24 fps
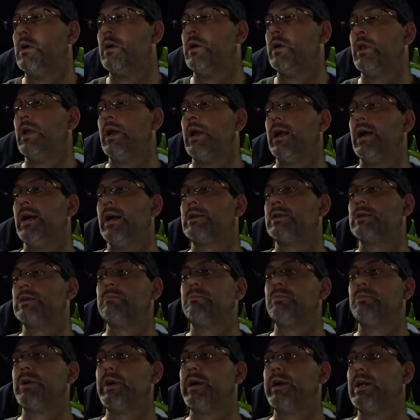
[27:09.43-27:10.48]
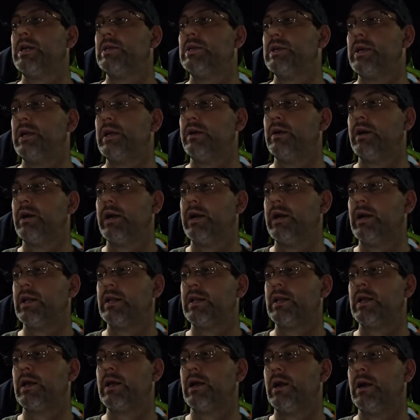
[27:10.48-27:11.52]
I got some pretty scenery
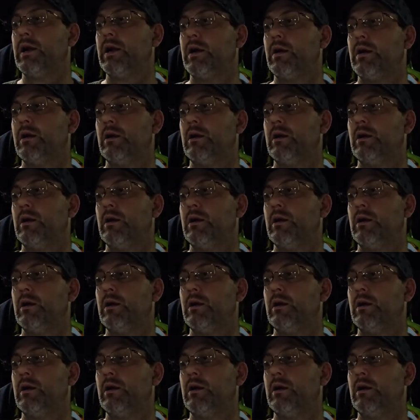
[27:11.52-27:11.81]
out there.